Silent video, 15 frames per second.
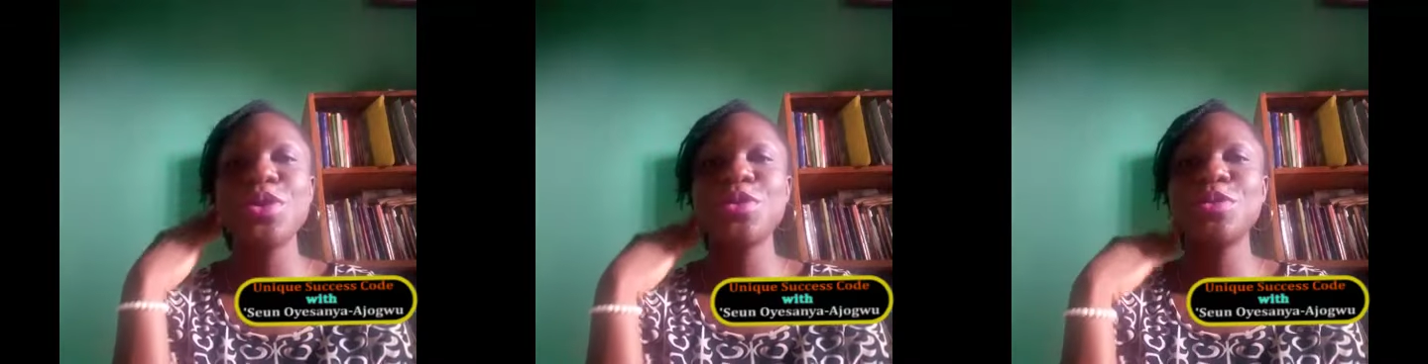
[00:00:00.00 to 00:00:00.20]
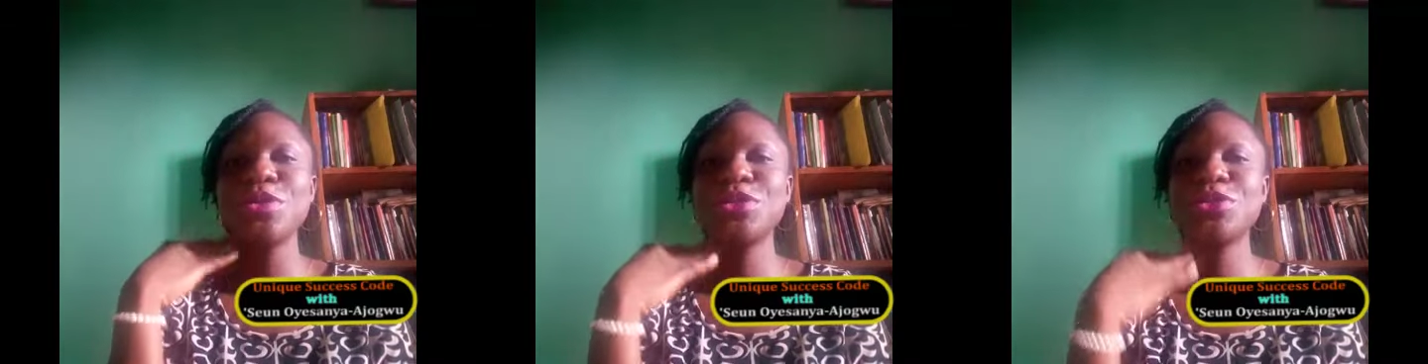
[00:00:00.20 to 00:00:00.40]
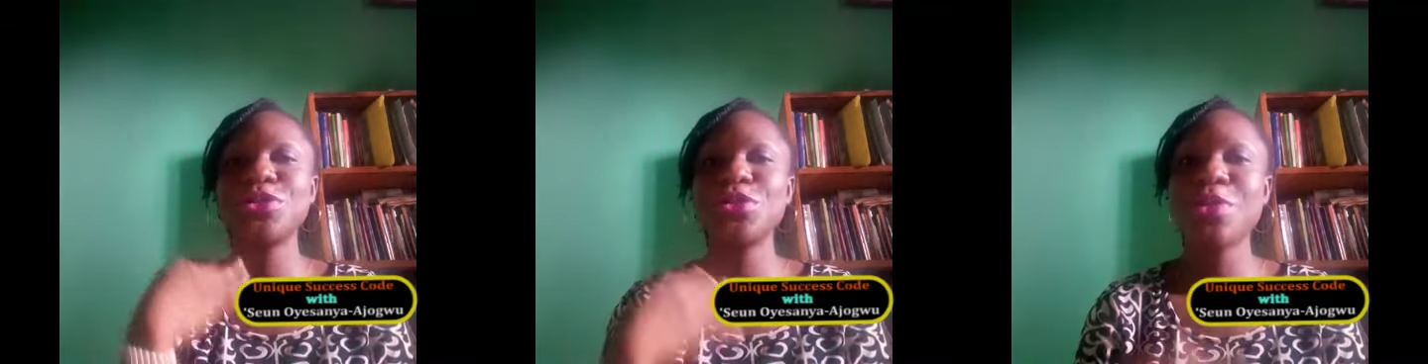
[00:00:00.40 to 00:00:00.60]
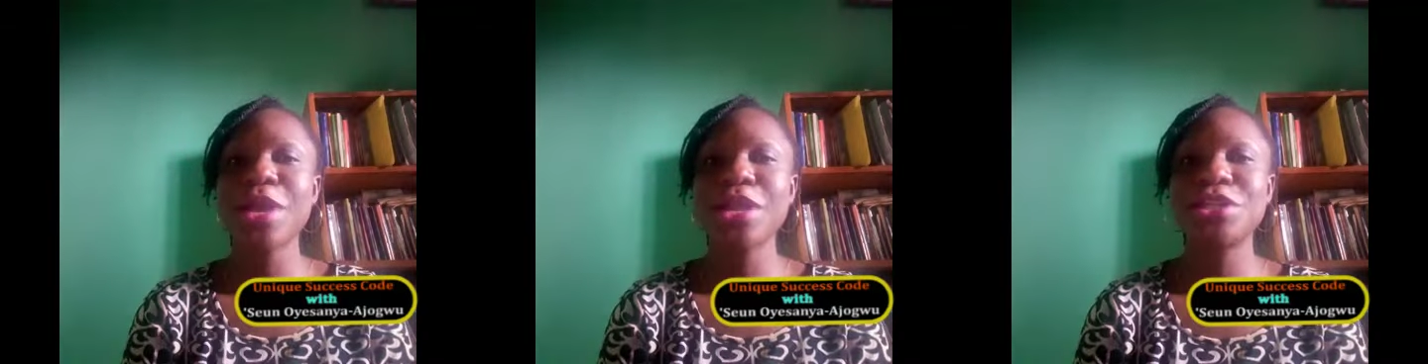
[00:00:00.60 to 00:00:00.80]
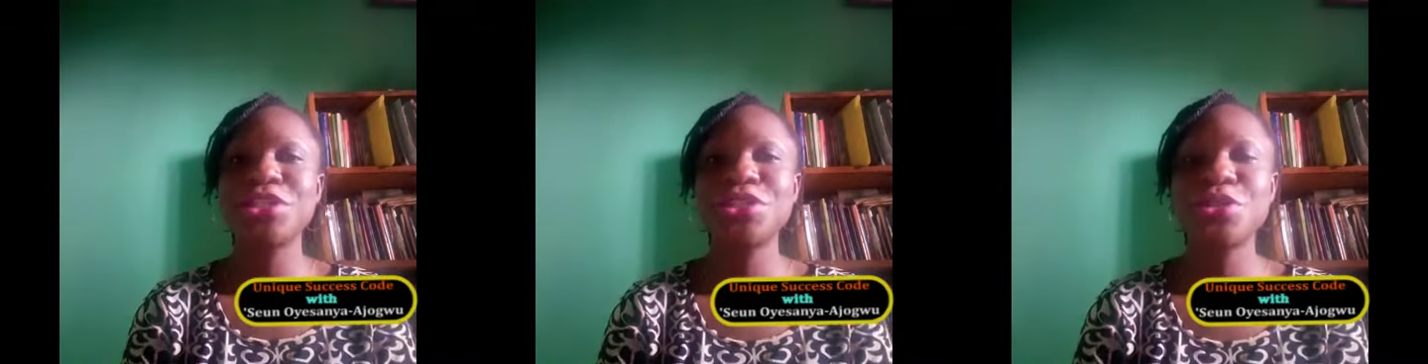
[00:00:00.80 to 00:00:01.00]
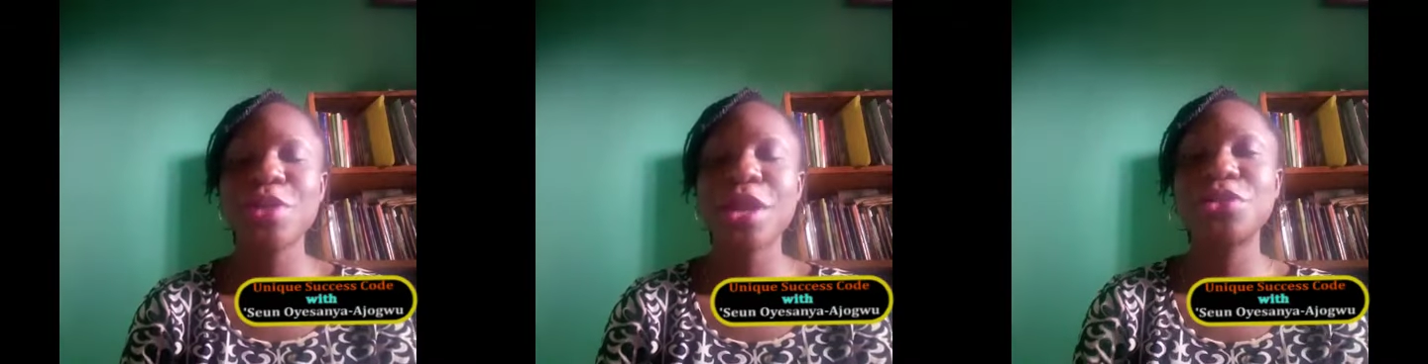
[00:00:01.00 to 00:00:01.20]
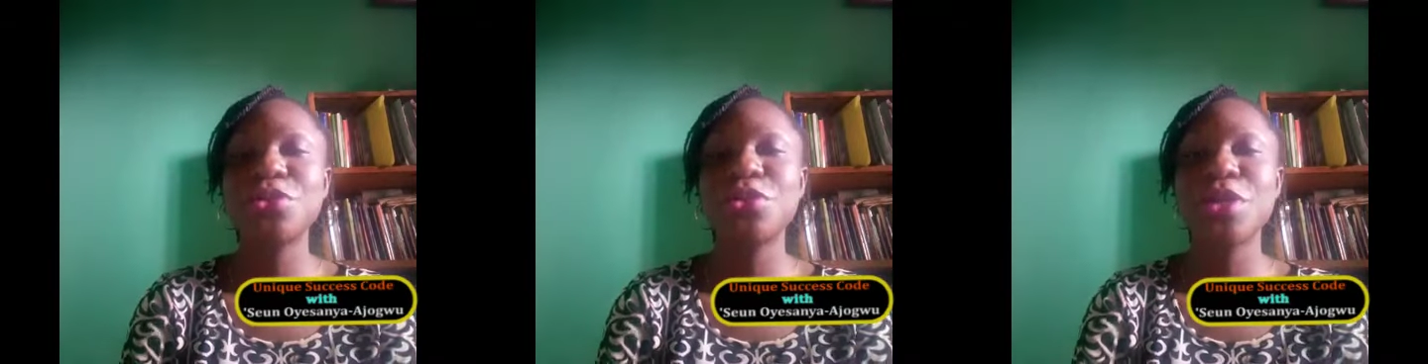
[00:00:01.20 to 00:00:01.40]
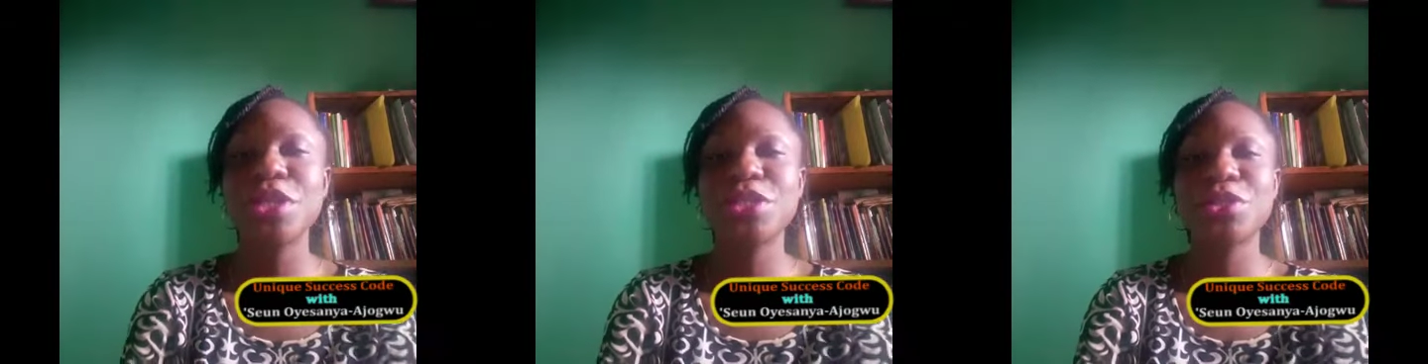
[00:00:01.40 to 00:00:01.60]
with Oluwaseun
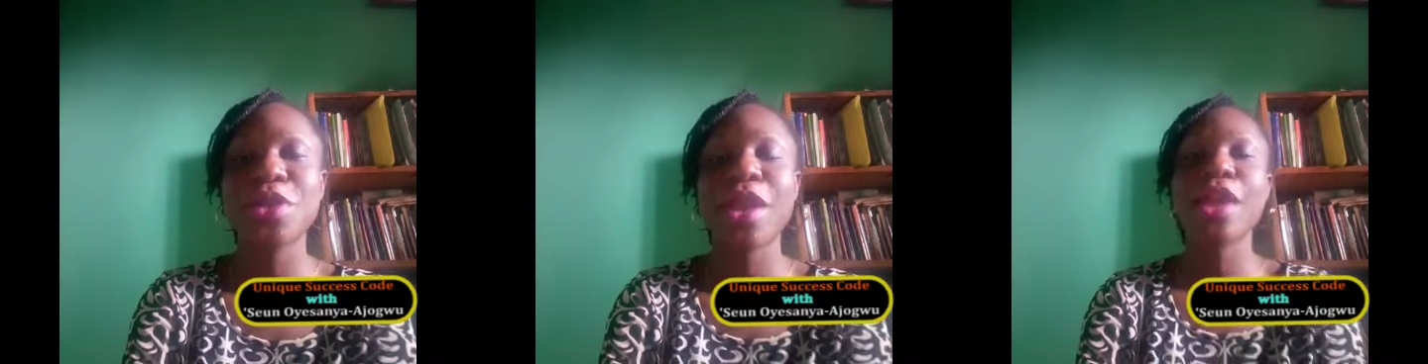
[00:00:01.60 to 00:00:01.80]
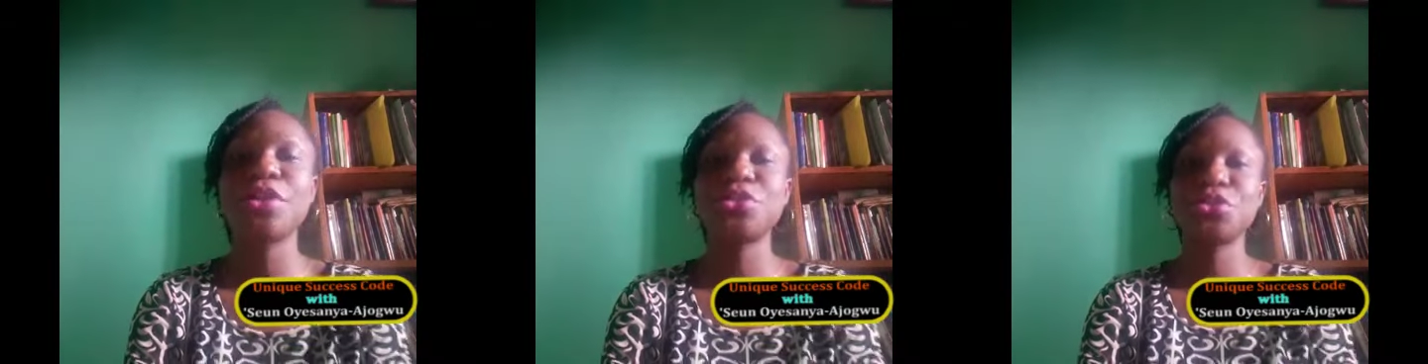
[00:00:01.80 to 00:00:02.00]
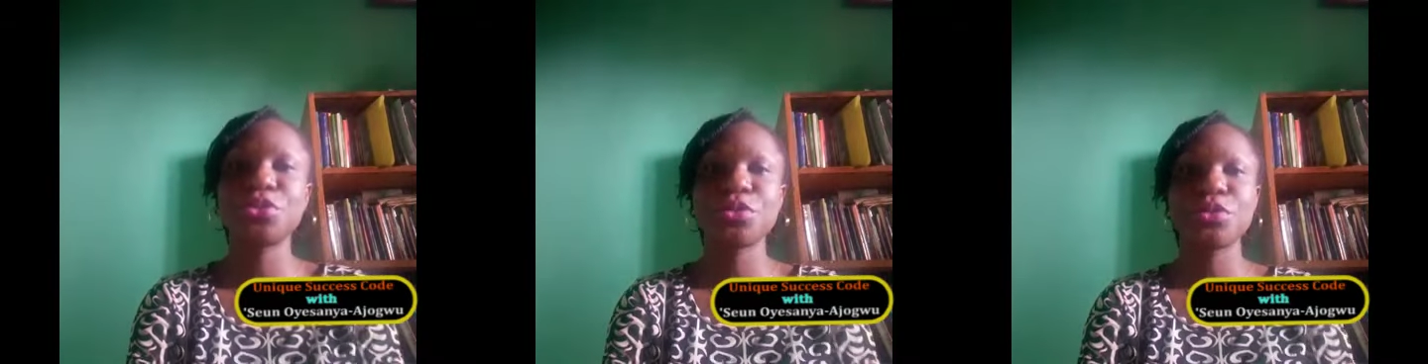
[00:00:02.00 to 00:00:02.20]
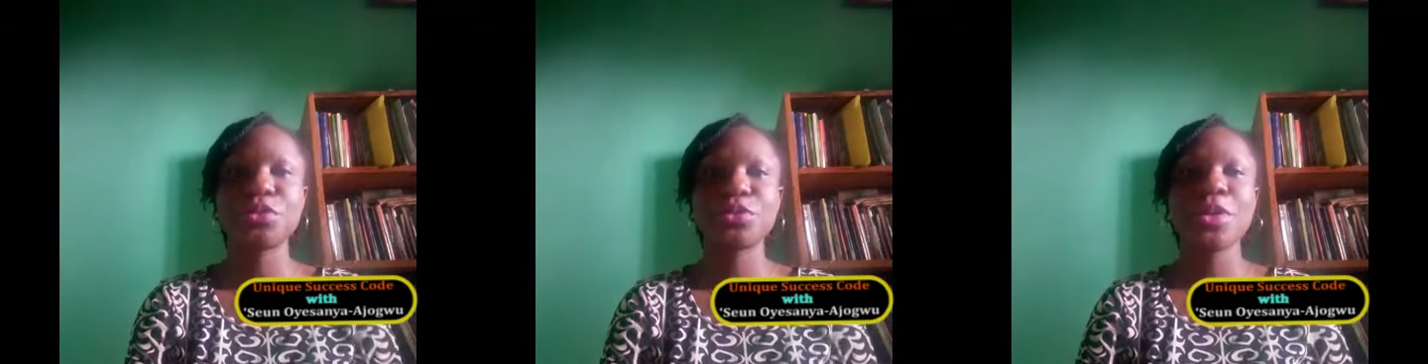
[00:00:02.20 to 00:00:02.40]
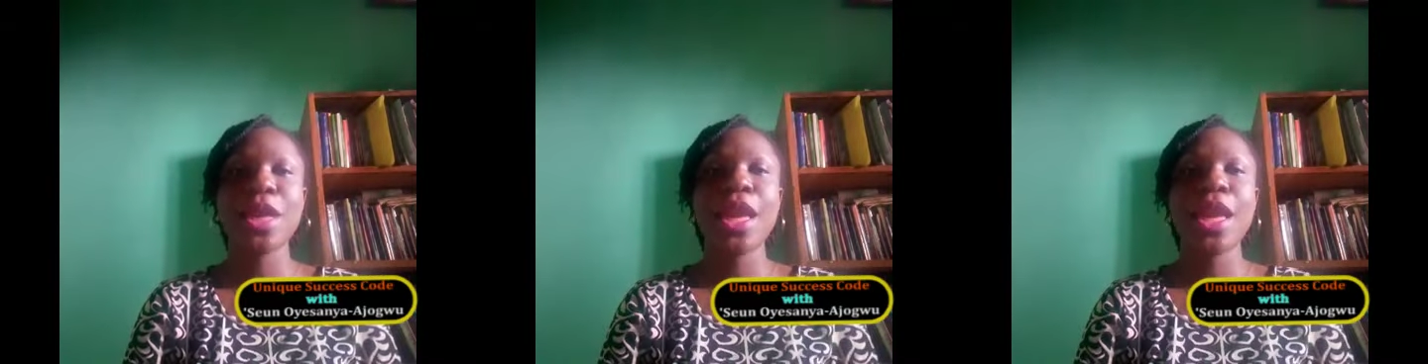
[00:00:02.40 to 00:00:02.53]
Oyesanya Ajoku.